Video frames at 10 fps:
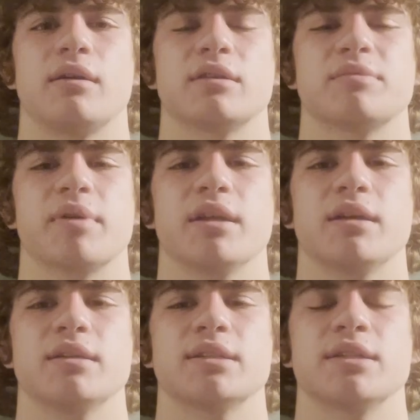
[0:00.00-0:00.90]
Spain
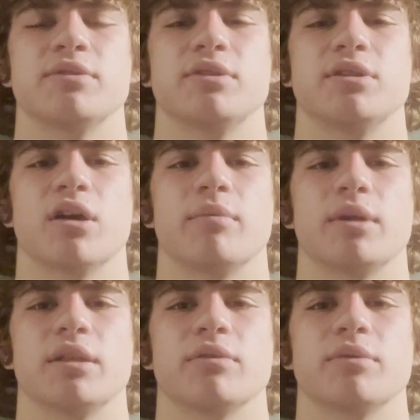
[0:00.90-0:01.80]
continued to
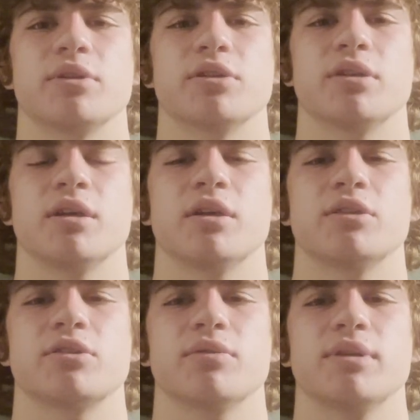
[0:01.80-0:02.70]
dominate the region
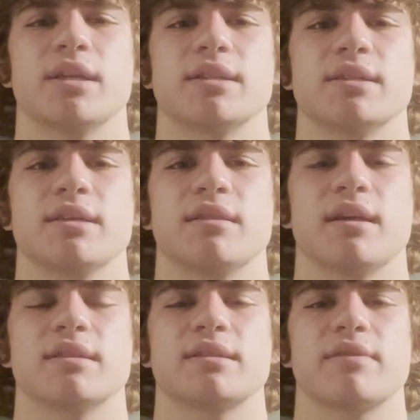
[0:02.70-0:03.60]
so intensely
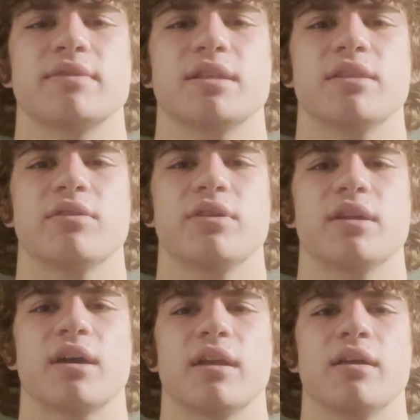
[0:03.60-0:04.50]
that in
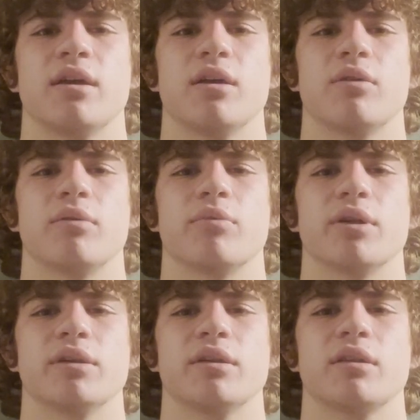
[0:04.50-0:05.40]
1739, when
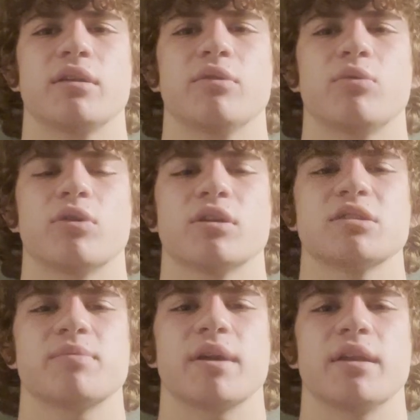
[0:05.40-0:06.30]
Britain declared war on
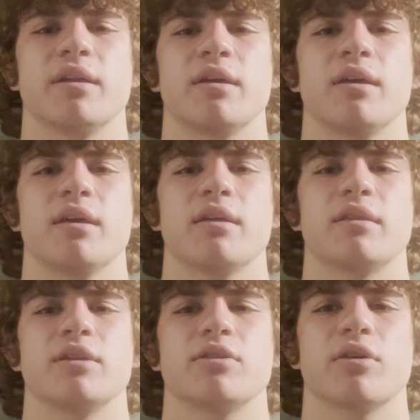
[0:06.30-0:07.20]
Spain,
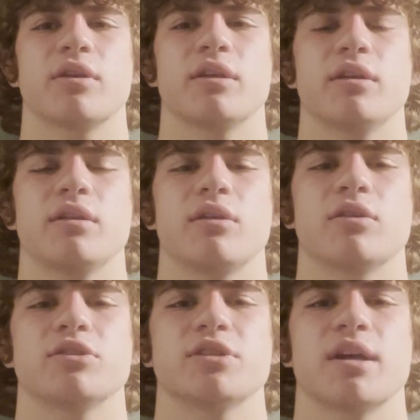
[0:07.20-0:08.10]
they targeted
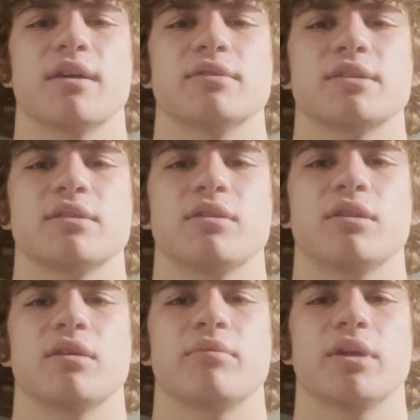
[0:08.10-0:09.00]
large towns in
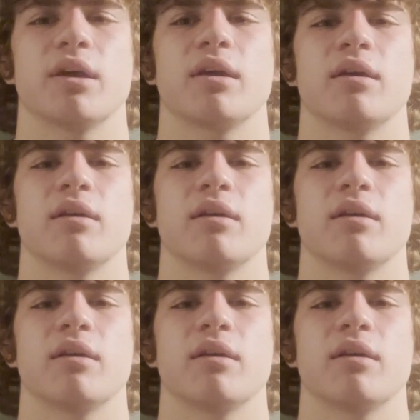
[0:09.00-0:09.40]
Colombia.